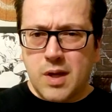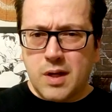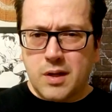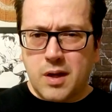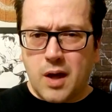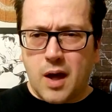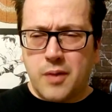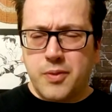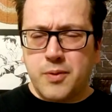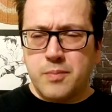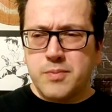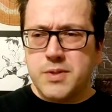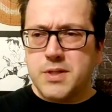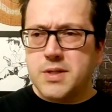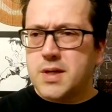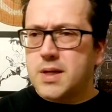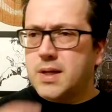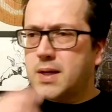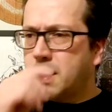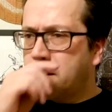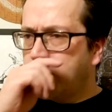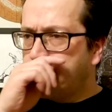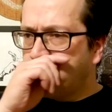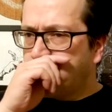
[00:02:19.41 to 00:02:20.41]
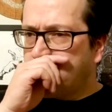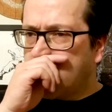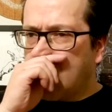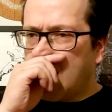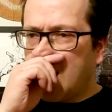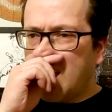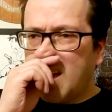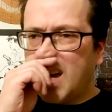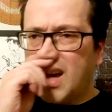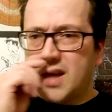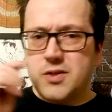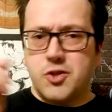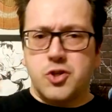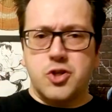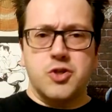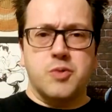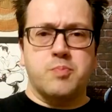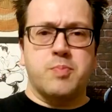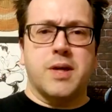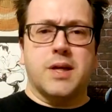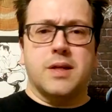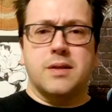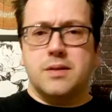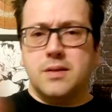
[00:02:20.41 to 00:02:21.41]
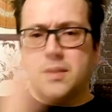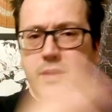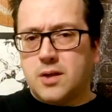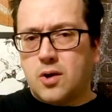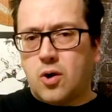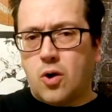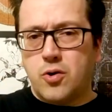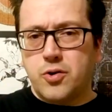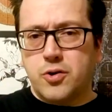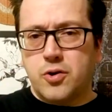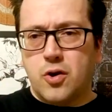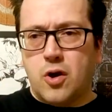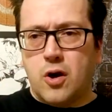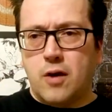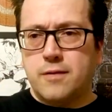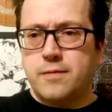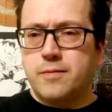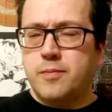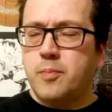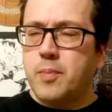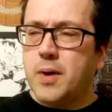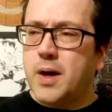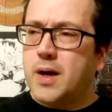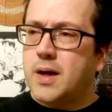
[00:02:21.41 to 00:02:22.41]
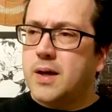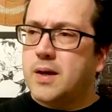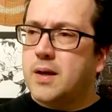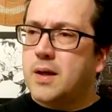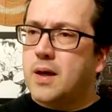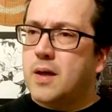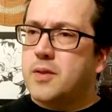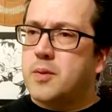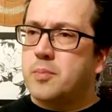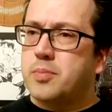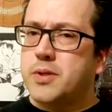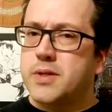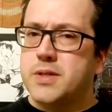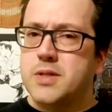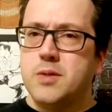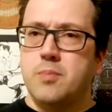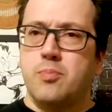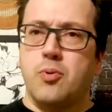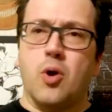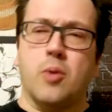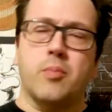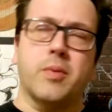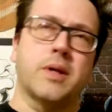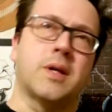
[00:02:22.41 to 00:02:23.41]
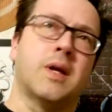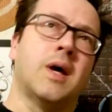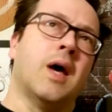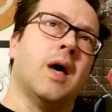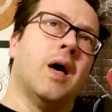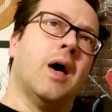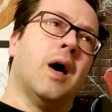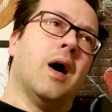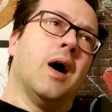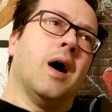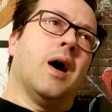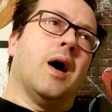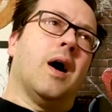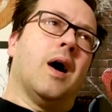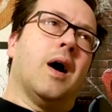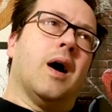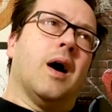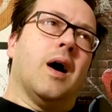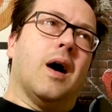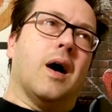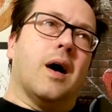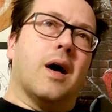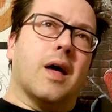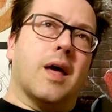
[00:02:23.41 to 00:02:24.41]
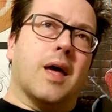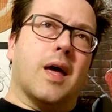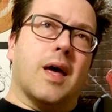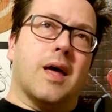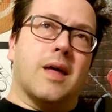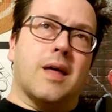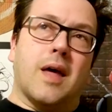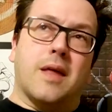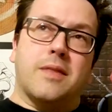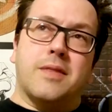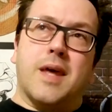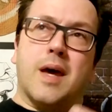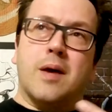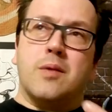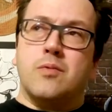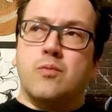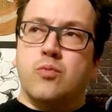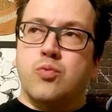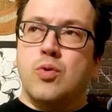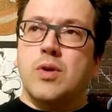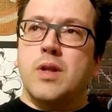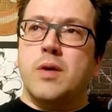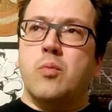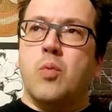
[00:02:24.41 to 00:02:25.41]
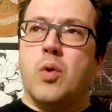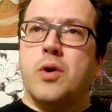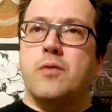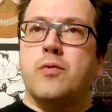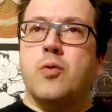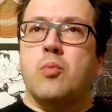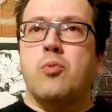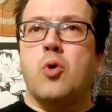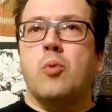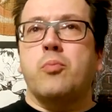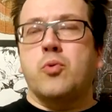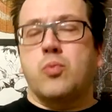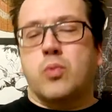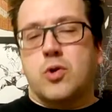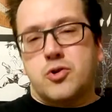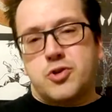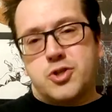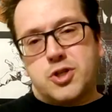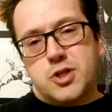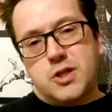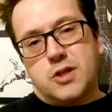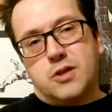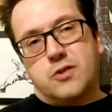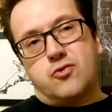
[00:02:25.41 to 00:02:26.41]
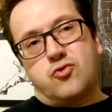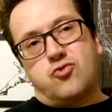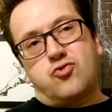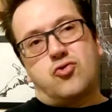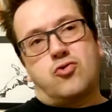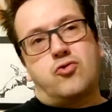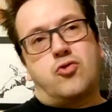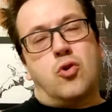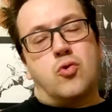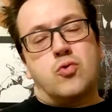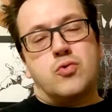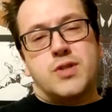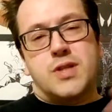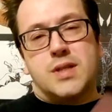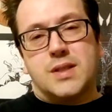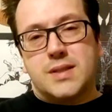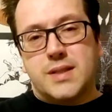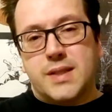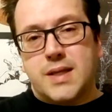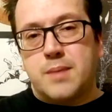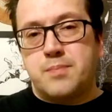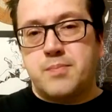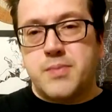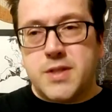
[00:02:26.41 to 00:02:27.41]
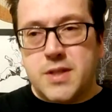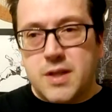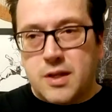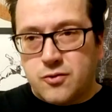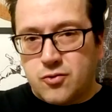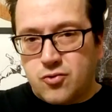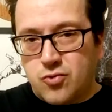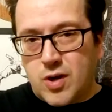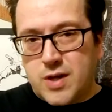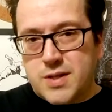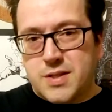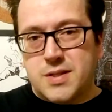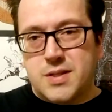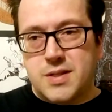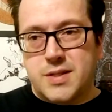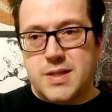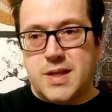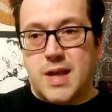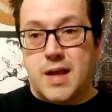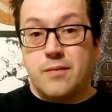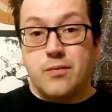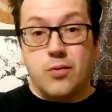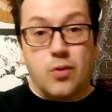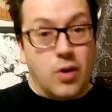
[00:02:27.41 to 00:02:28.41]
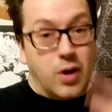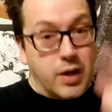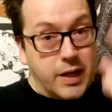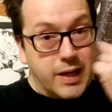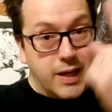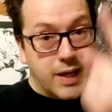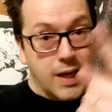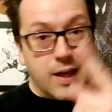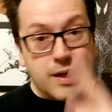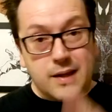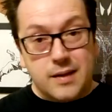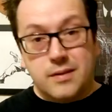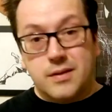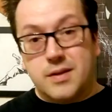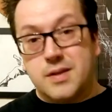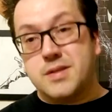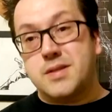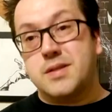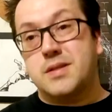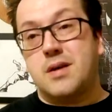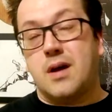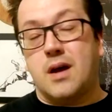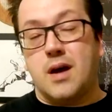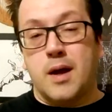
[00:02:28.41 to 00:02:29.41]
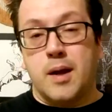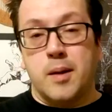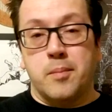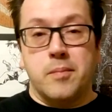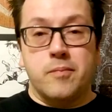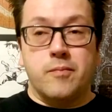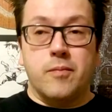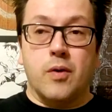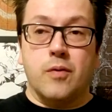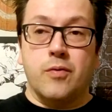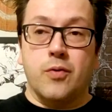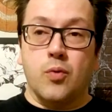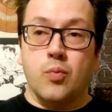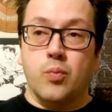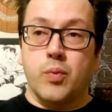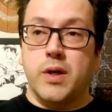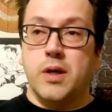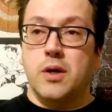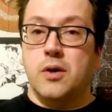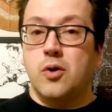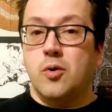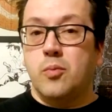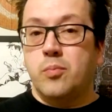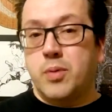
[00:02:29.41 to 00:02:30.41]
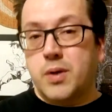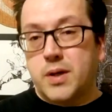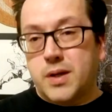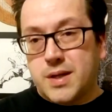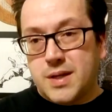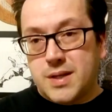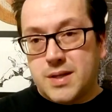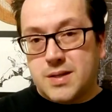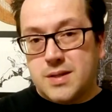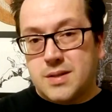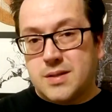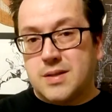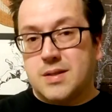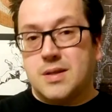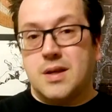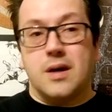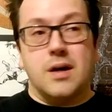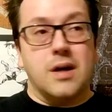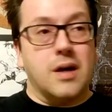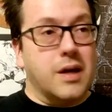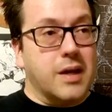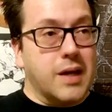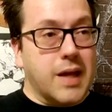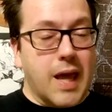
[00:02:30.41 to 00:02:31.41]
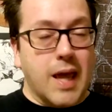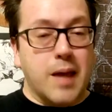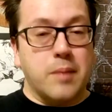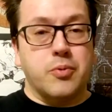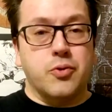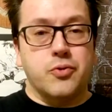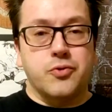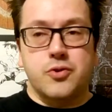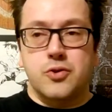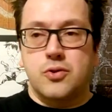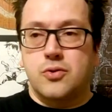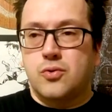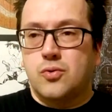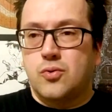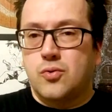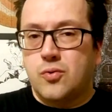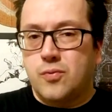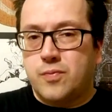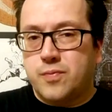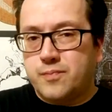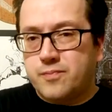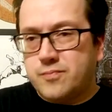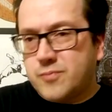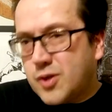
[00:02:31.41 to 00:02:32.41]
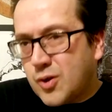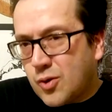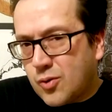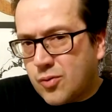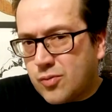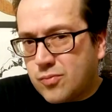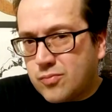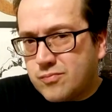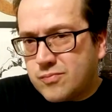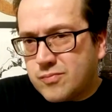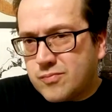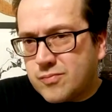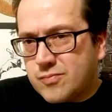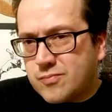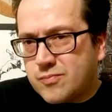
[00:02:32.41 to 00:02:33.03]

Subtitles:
Gotham City as she's being carted off by the police department. And that really wonderful moment where she goes and leaps and tries to save her again, this time for real, but unable to, you know,